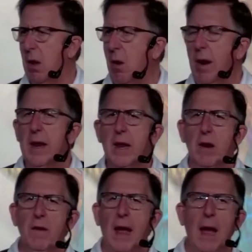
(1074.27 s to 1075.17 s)
or I
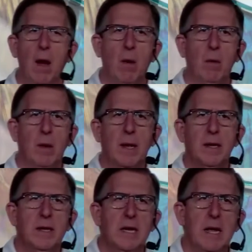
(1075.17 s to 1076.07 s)
hear how
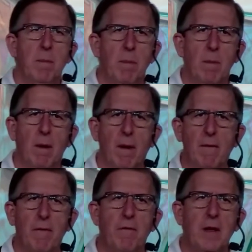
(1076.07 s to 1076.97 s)
deep of
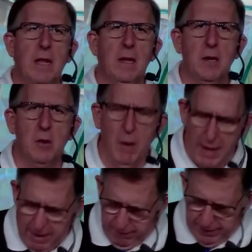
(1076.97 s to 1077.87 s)
a feeling you
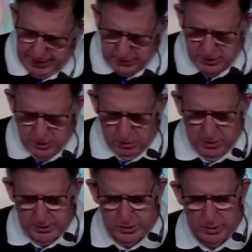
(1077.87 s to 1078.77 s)
have in that
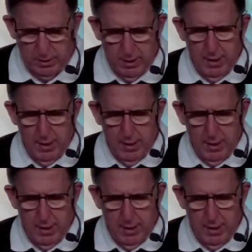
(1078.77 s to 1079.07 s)
situation.